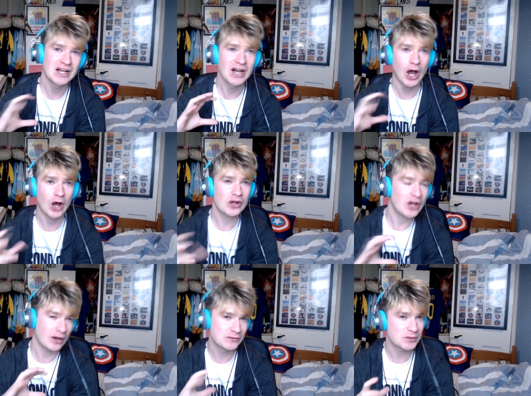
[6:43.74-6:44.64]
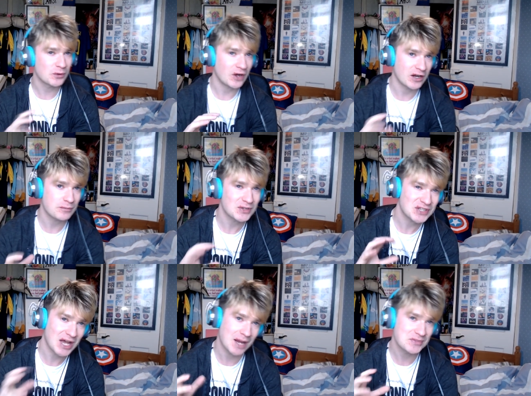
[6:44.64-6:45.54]
uncomfortable kind of
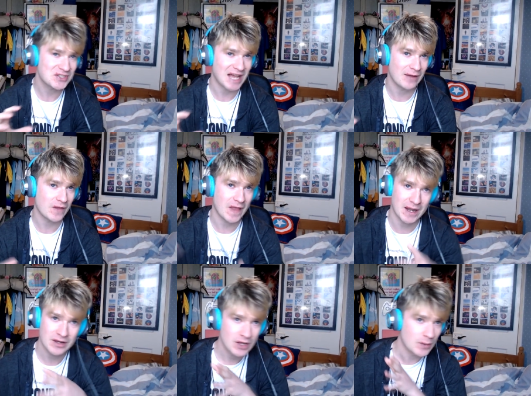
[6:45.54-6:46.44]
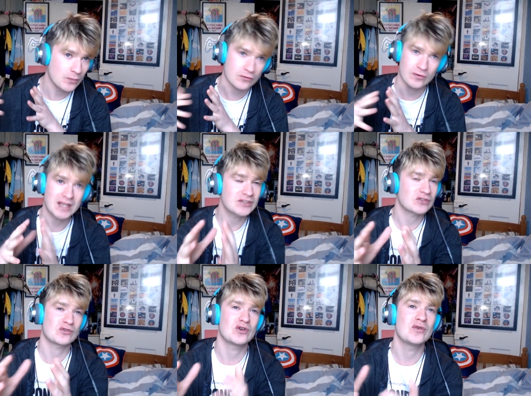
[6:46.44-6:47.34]
perturbed sound that then breaks
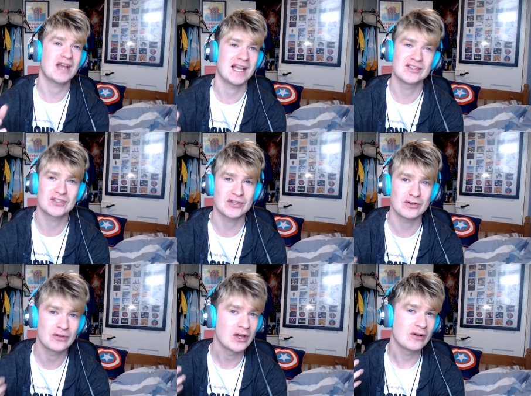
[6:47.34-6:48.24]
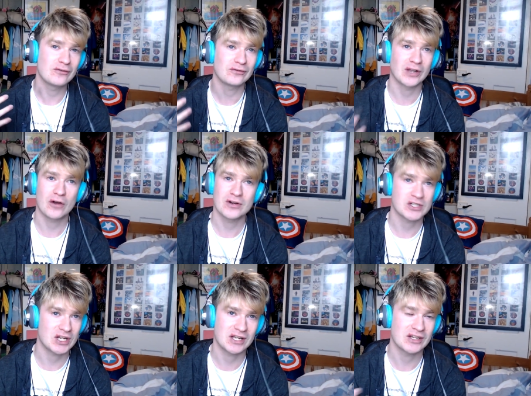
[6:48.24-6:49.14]
through into
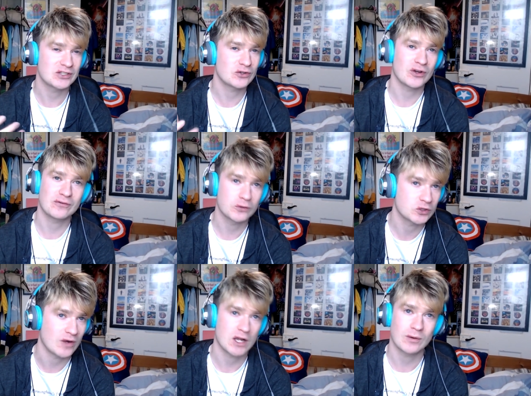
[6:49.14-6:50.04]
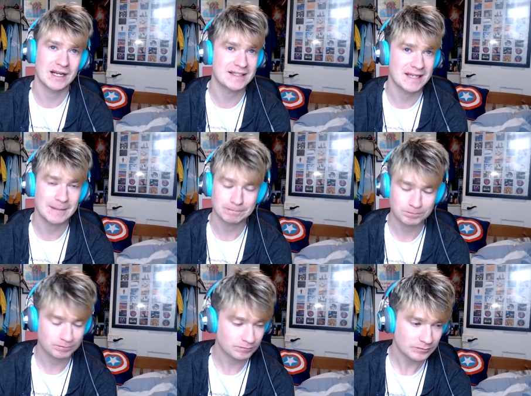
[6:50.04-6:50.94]
flourishing, joyful tranquility
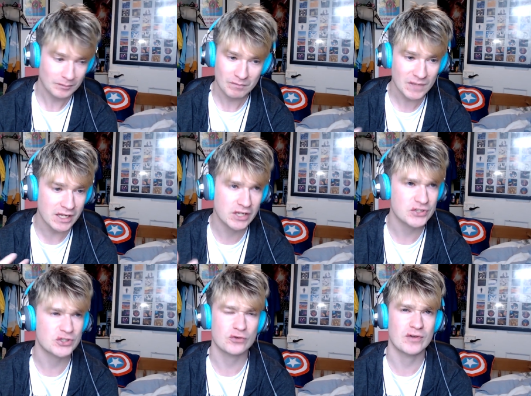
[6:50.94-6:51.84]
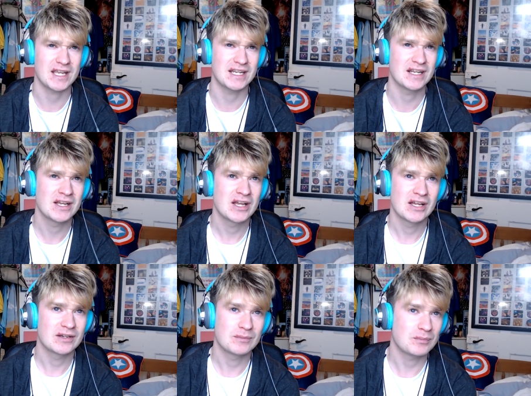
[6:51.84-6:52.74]
and serene
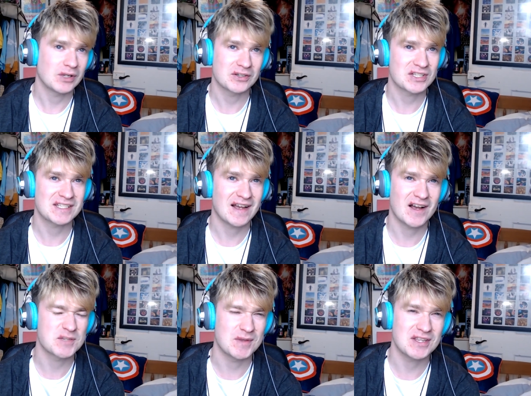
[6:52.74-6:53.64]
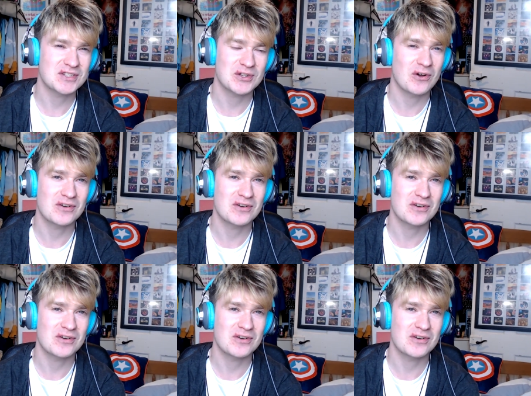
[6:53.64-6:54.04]
plucked guitars. But this song,